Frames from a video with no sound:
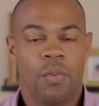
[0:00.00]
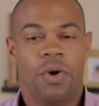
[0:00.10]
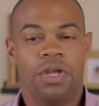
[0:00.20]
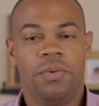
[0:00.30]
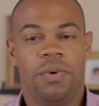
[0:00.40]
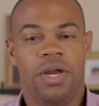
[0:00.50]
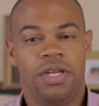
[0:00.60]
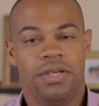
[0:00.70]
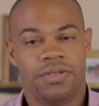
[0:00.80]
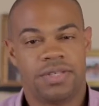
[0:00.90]
what you want
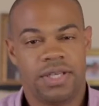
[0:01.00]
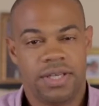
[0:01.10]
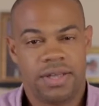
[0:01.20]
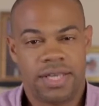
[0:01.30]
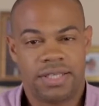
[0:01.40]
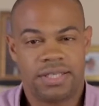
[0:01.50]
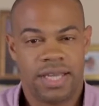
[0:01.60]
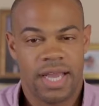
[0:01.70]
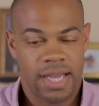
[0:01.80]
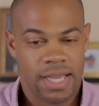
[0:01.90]
to use
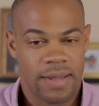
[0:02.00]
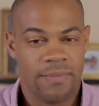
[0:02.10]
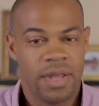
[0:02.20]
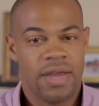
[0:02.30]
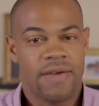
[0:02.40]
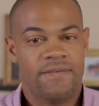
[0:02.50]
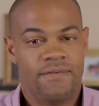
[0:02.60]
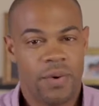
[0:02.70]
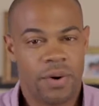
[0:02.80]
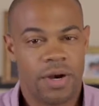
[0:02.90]
this income
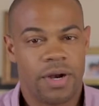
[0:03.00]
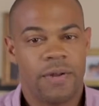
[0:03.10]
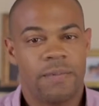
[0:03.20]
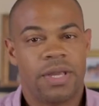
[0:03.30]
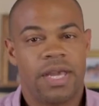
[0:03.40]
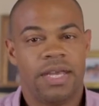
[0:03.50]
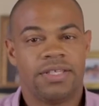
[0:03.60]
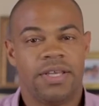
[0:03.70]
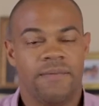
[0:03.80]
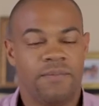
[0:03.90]
for,
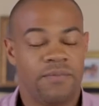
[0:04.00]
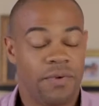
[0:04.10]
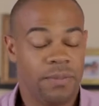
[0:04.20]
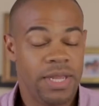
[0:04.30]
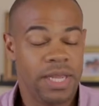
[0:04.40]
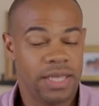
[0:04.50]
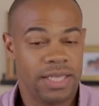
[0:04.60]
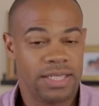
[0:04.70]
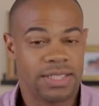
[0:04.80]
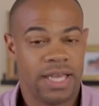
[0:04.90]
because for me at
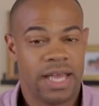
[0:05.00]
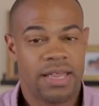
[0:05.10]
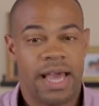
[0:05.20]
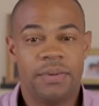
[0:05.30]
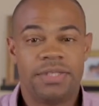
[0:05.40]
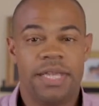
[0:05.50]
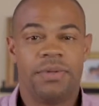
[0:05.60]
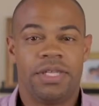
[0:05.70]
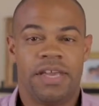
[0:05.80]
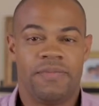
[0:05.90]
least, that was
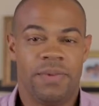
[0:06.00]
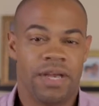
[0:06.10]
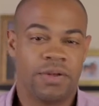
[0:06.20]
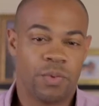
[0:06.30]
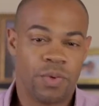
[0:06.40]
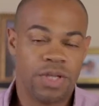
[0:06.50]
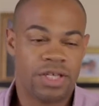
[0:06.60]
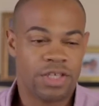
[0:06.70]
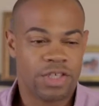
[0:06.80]
able to give me a really